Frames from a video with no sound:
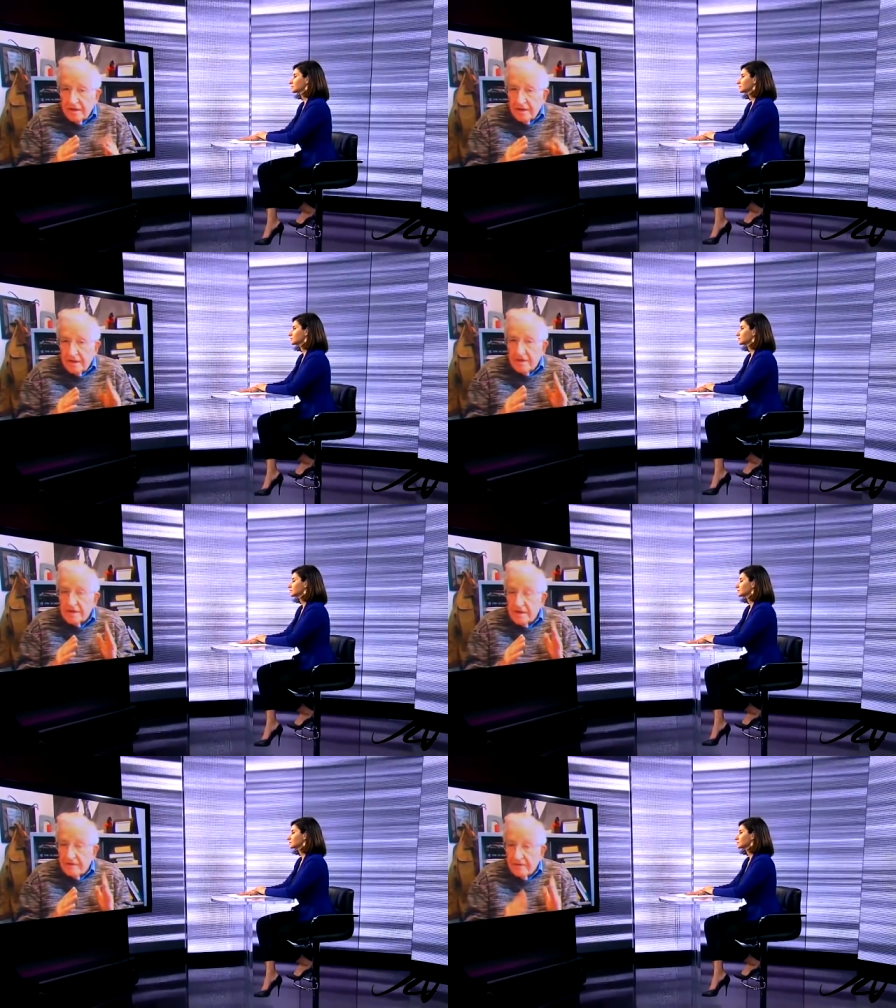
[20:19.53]
is
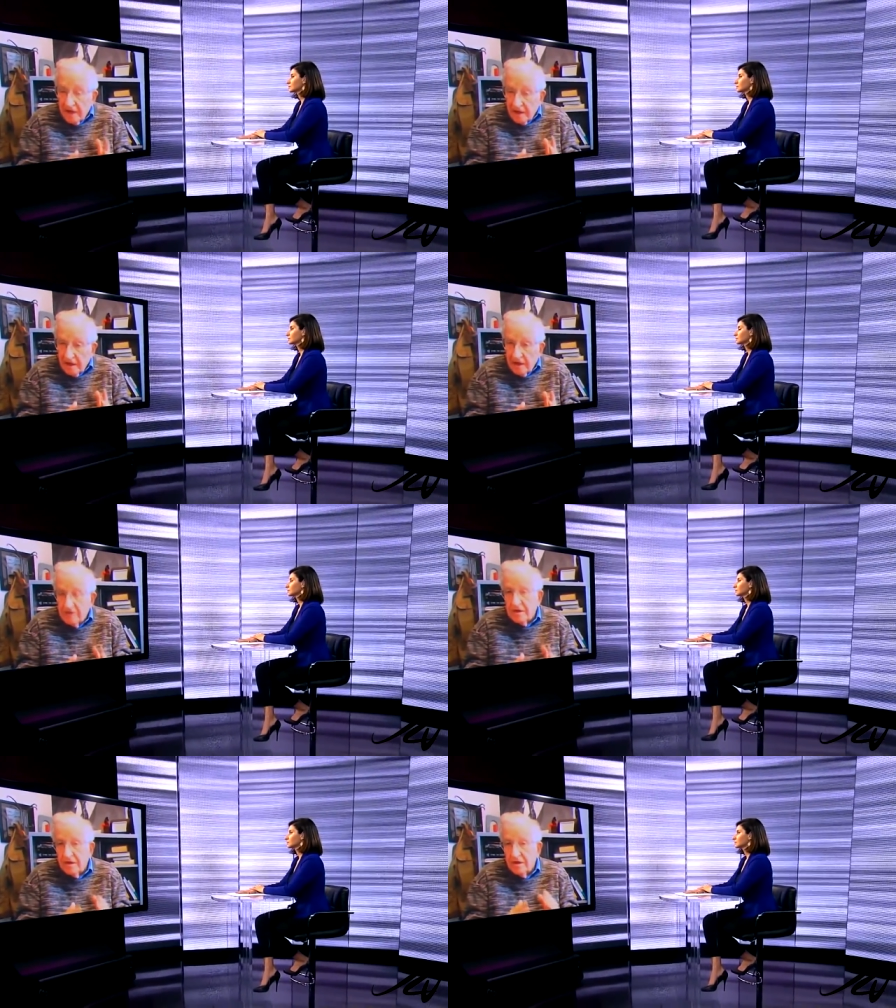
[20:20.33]
in
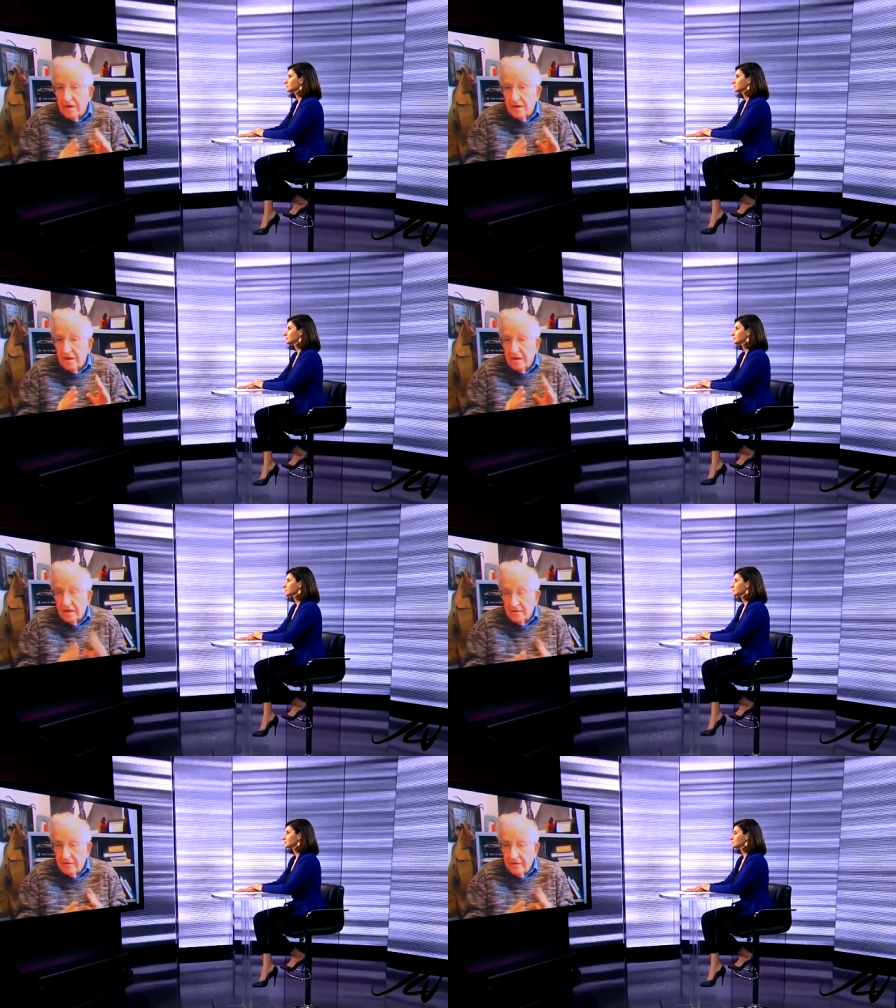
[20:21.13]
violation of